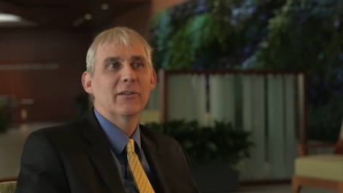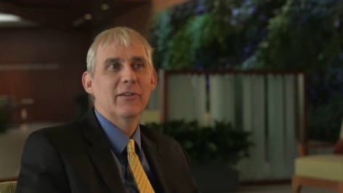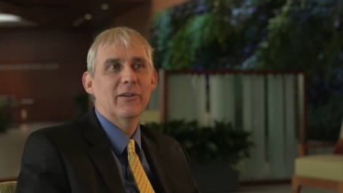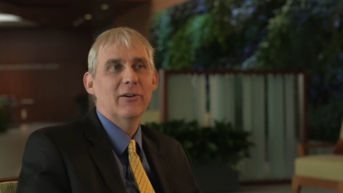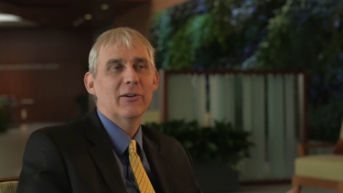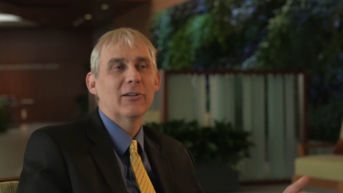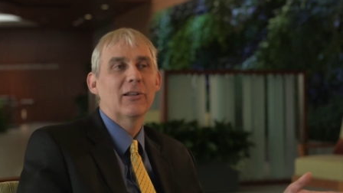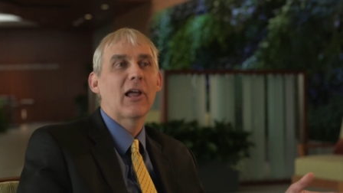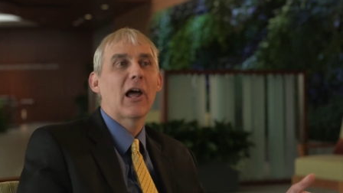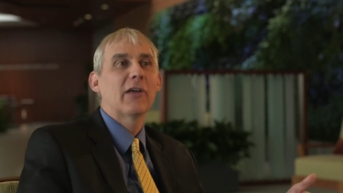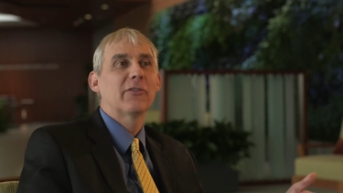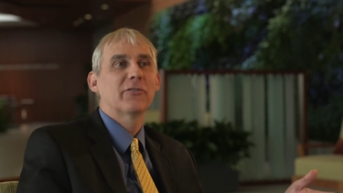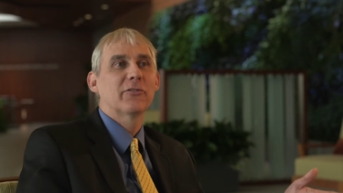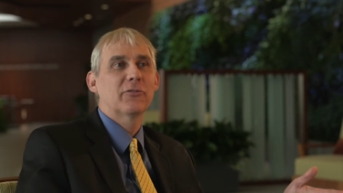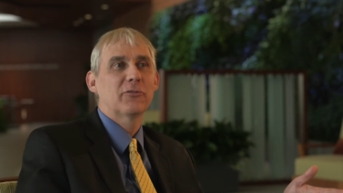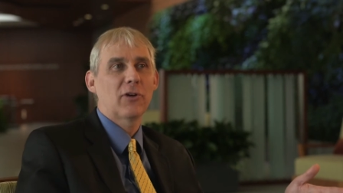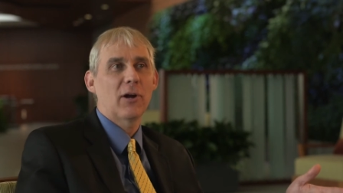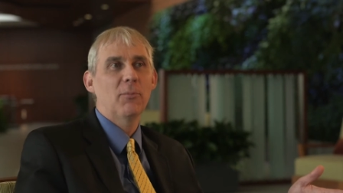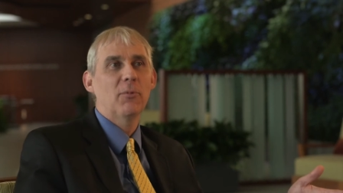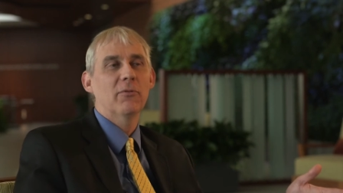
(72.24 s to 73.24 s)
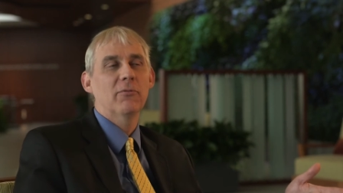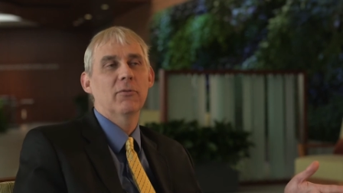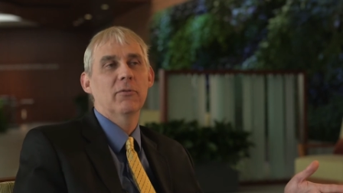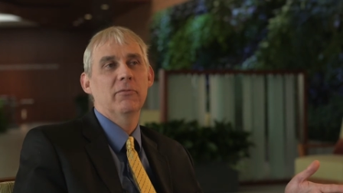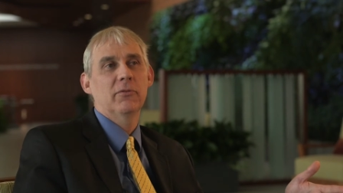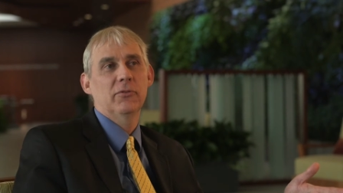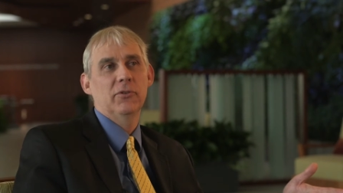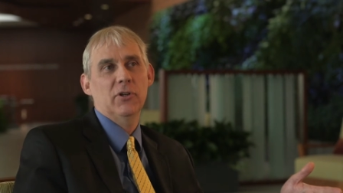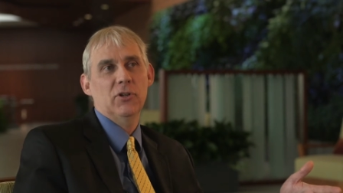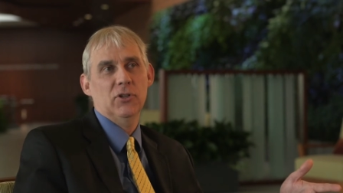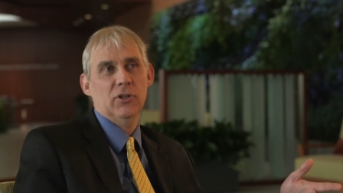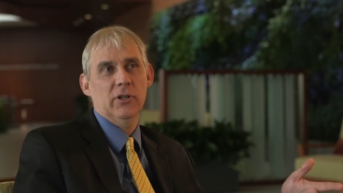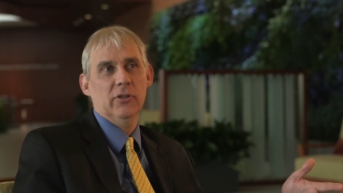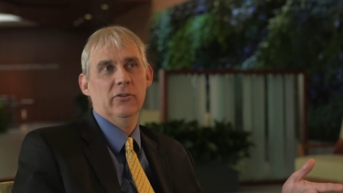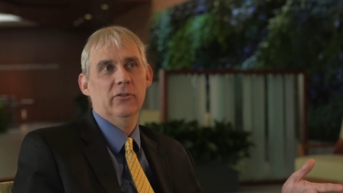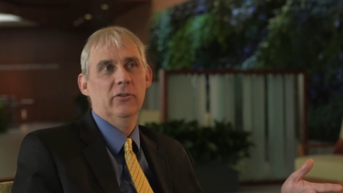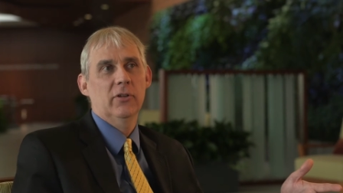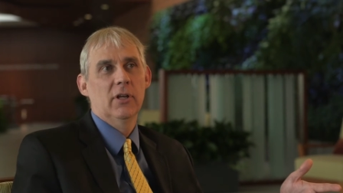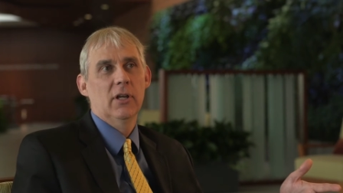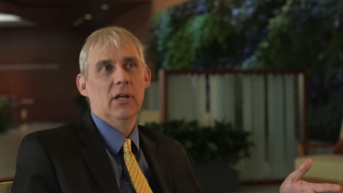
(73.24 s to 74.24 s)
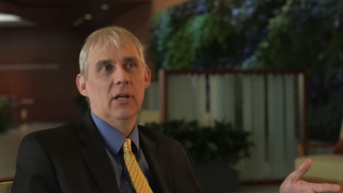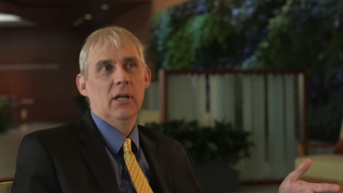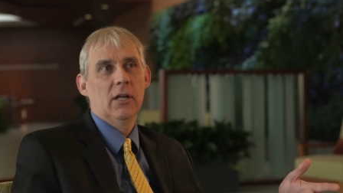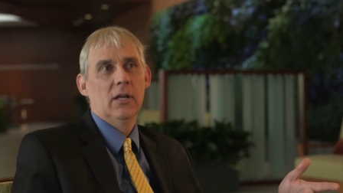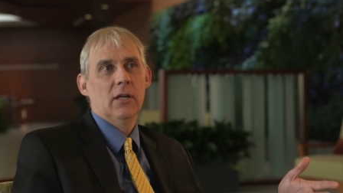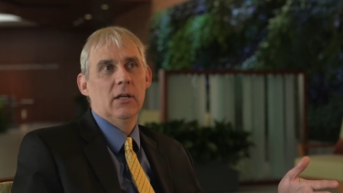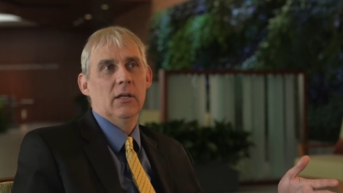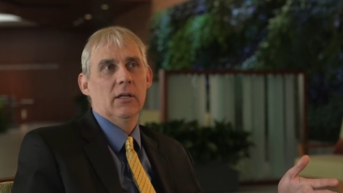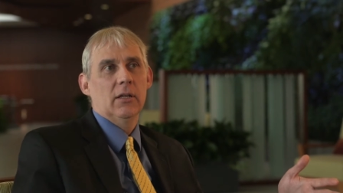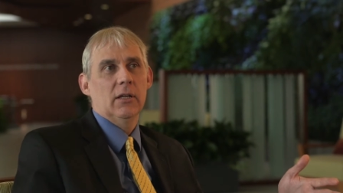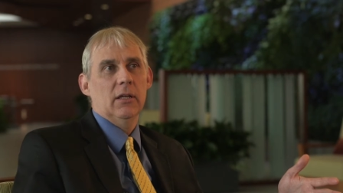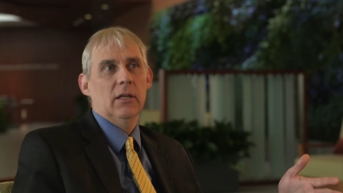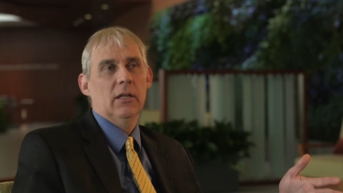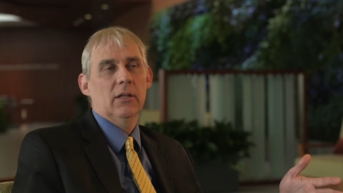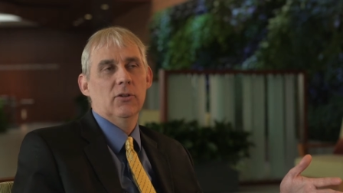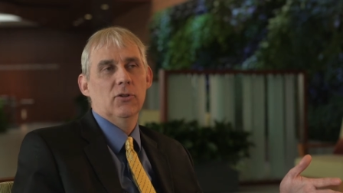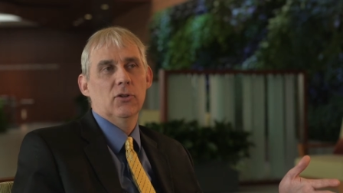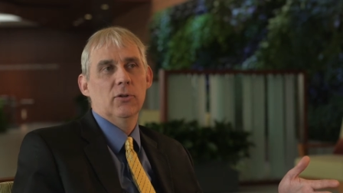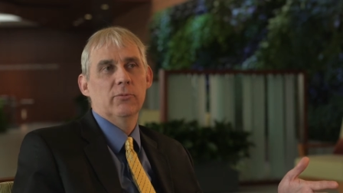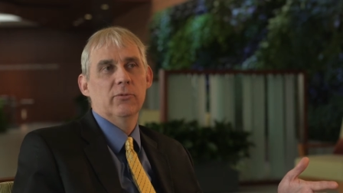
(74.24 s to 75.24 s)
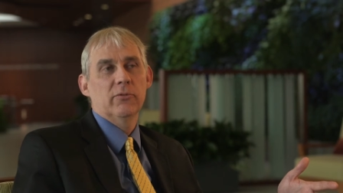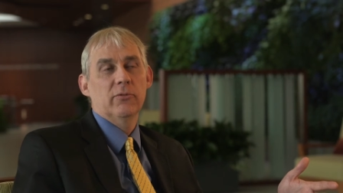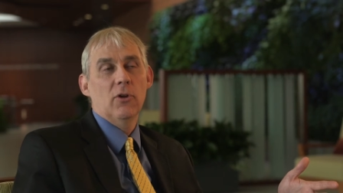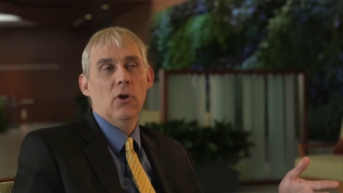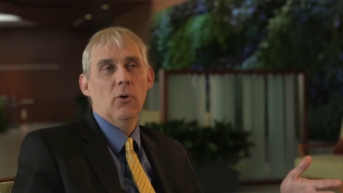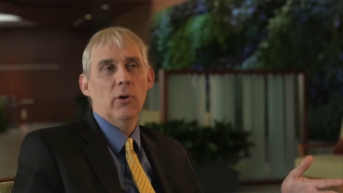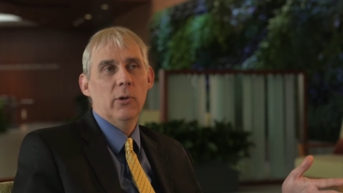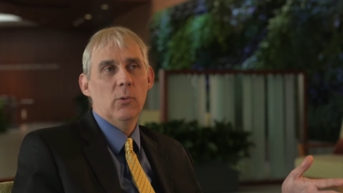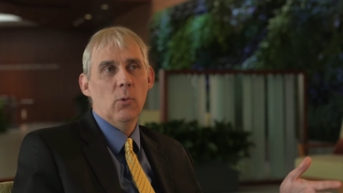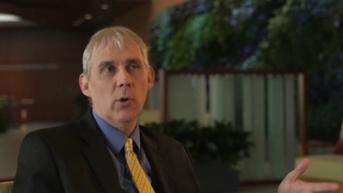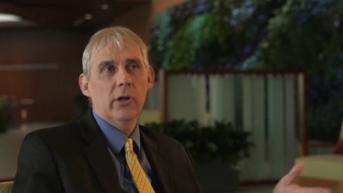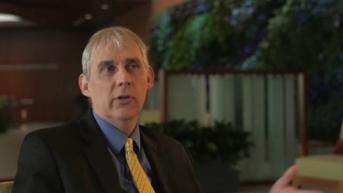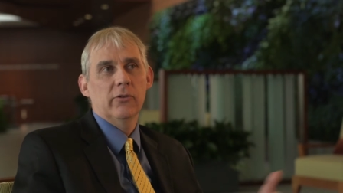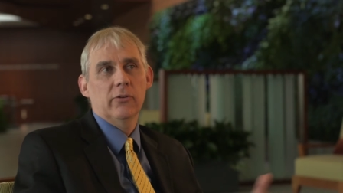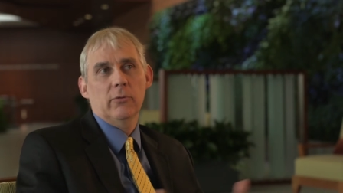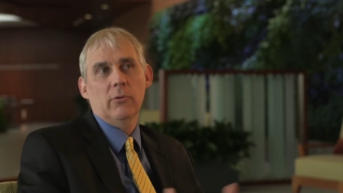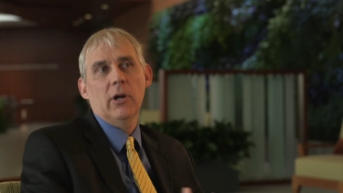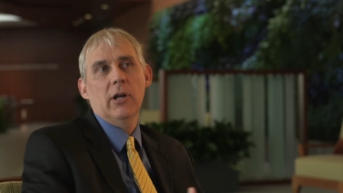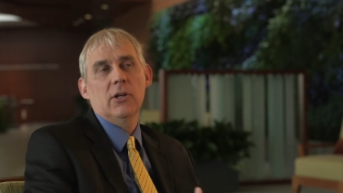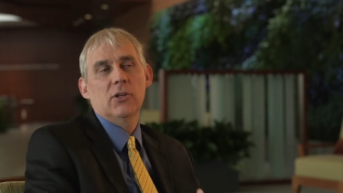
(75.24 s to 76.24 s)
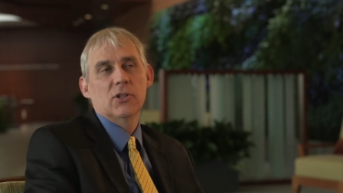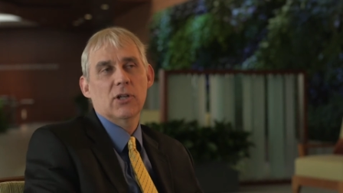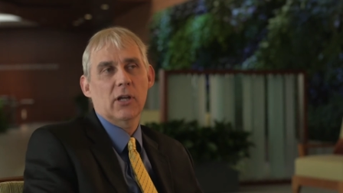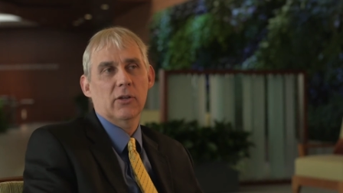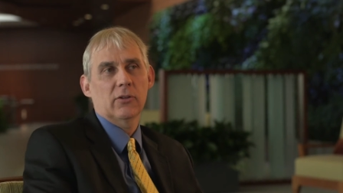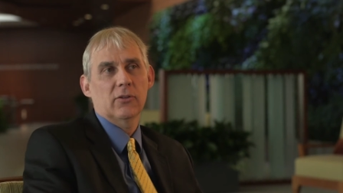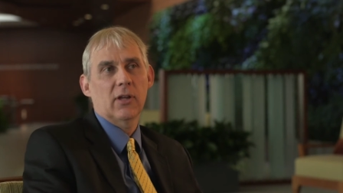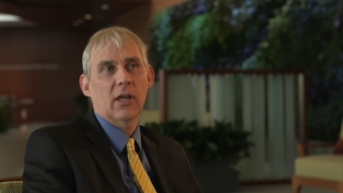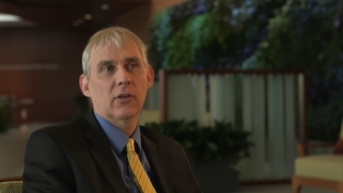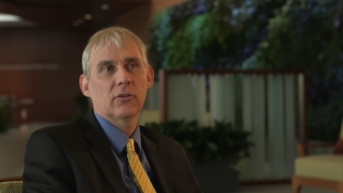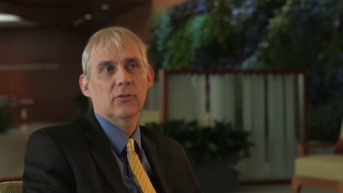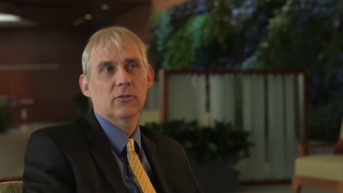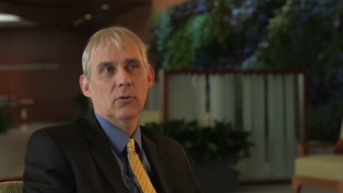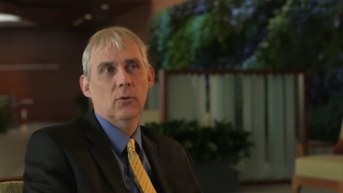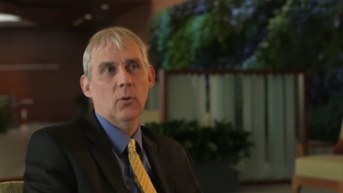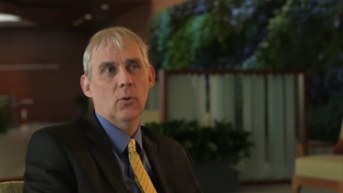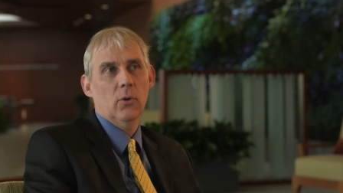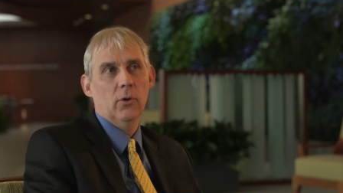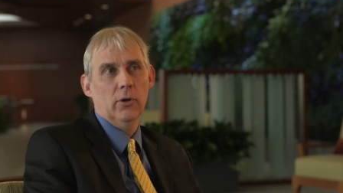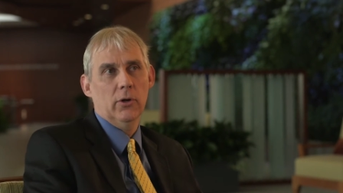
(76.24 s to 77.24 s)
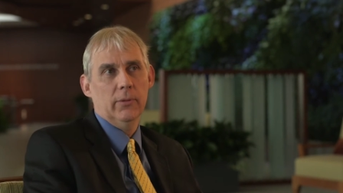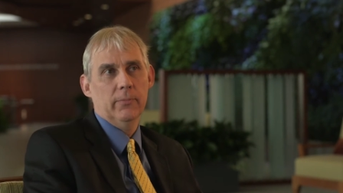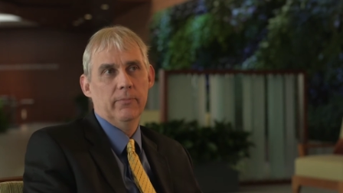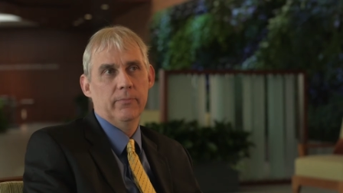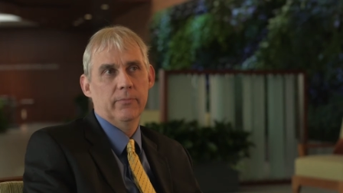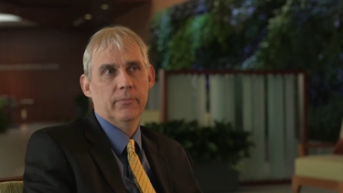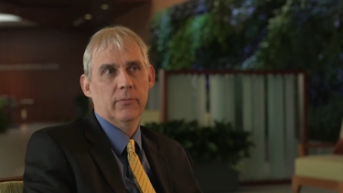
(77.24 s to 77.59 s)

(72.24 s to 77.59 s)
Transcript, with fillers: Therein lies the trouble for physicians in terms of knowing what is the right test to order.